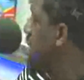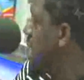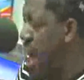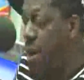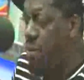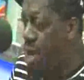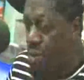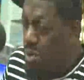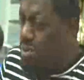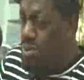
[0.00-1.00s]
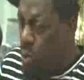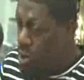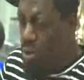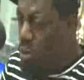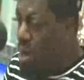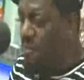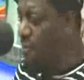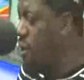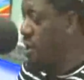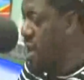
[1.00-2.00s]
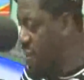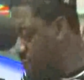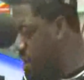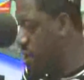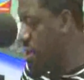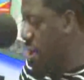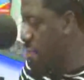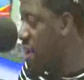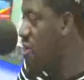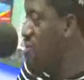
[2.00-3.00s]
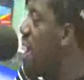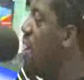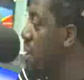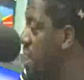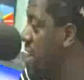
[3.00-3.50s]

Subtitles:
I'm saying like we was working way before Kev, but being around with